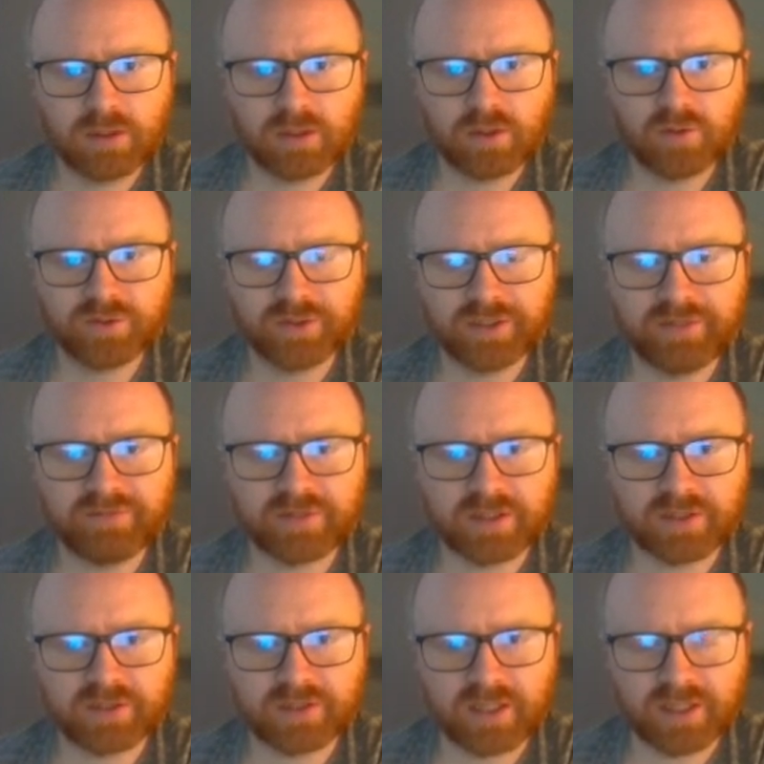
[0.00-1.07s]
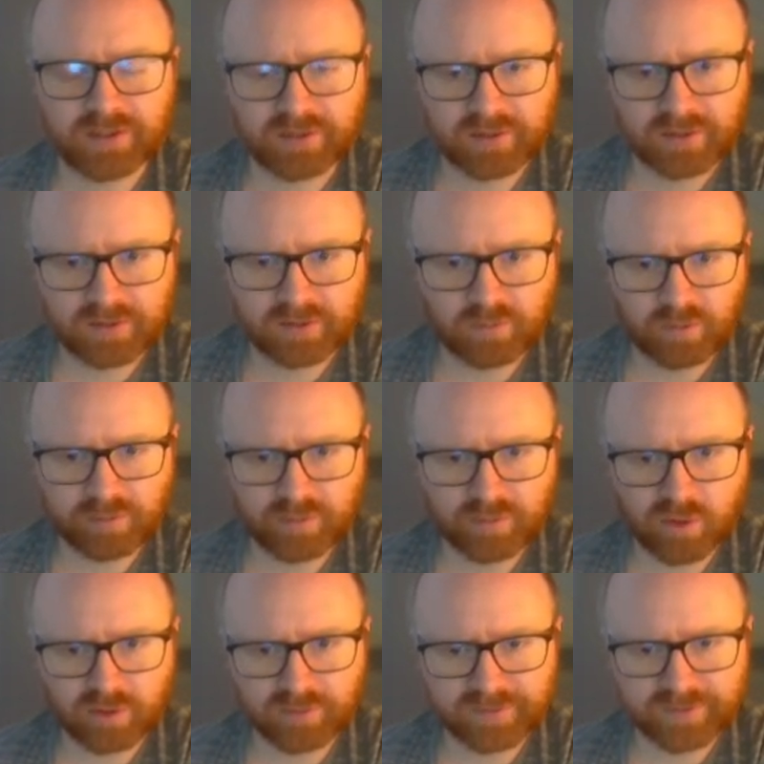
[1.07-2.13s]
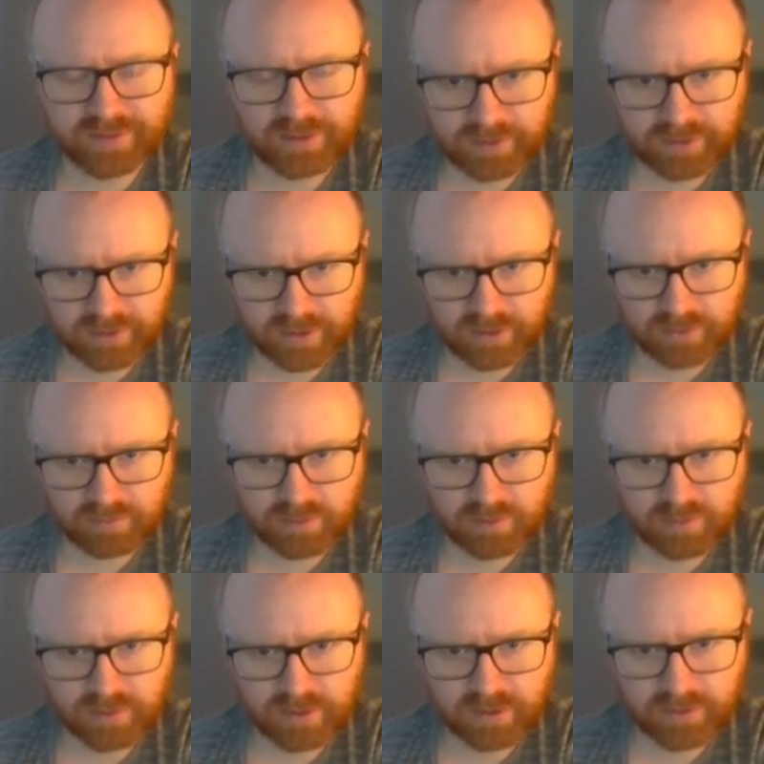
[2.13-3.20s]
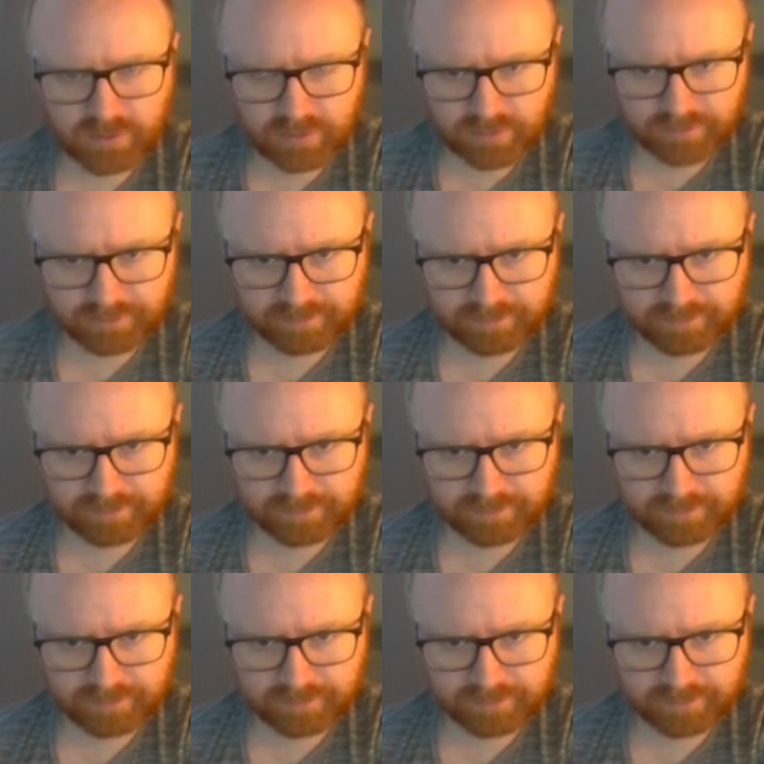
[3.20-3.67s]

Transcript: Also leaves this isolated weak pawn on d6, which is quite nice.